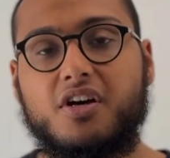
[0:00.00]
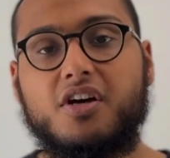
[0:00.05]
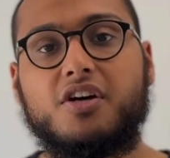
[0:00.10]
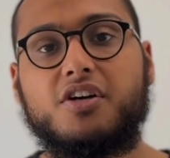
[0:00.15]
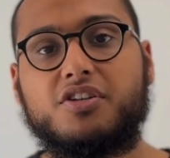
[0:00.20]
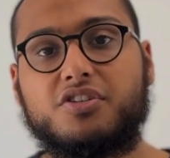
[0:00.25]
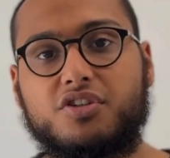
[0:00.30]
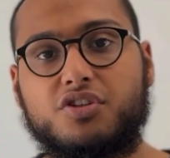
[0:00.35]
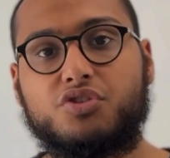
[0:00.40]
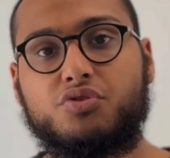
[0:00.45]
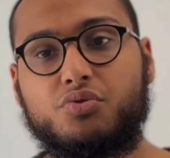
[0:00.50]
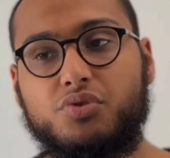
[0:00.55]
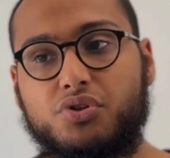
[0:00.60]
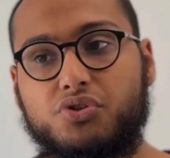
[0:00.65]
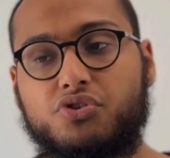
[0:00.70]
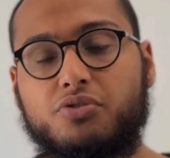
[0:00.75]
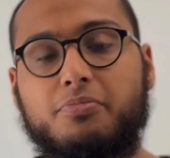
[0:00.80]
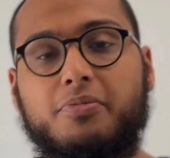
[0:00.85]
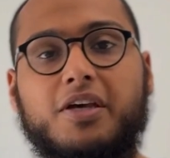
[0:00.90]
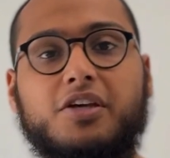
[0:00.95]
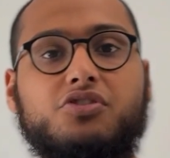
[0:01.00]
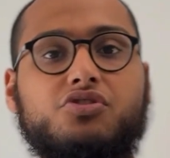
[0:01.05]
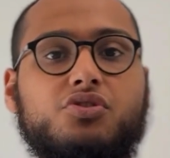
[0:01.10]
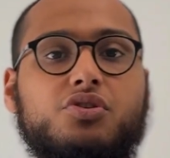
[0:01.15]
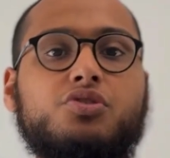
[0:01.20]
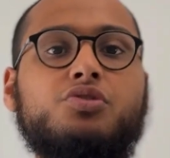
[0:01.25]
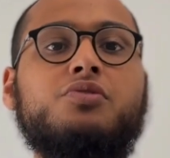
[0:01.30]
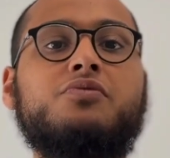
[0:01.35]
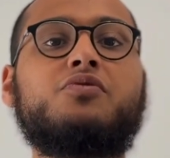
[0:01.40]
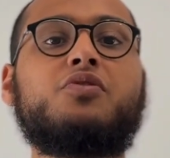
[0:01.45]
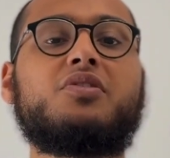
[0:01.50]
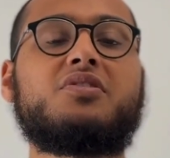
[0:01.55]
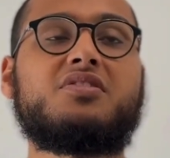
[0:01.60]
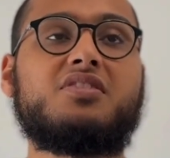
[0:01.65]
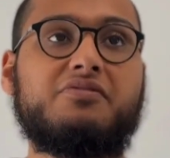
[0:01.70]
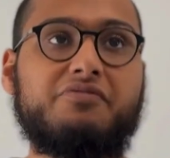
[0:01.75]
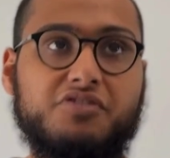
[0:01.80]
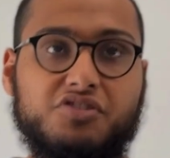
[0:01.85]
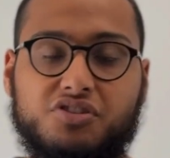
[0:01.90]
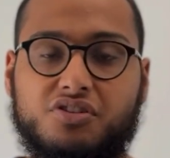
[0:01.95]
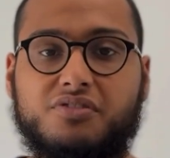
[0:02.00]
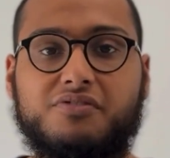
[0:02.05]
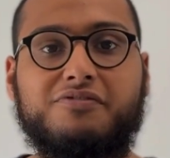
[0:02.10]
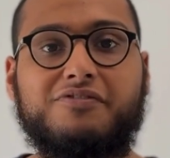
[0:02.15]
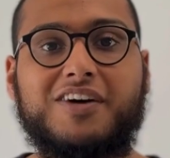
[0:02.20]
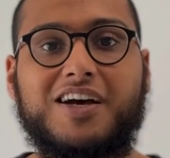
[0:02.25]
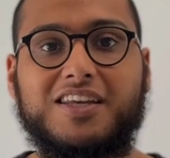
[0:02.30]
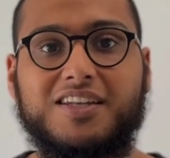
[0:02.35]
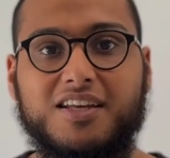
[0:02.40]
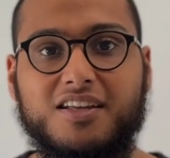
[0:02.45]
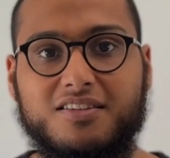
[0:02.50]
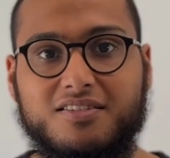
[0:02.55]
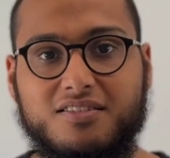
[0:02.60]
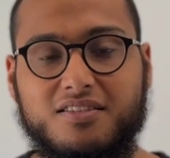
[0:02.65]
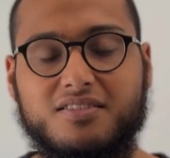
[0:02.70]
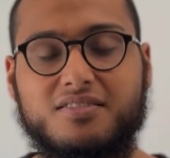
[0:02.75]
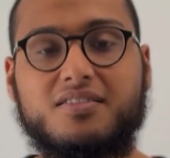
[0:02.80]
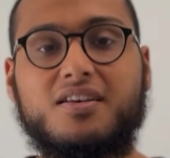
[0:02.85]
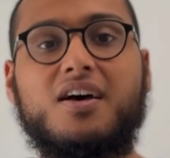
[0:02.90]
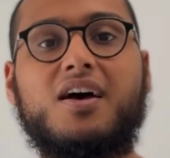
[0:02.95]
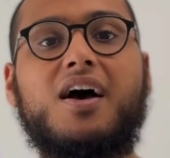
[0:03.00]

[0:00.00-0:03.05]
So you need to make sure you've got sufficient finances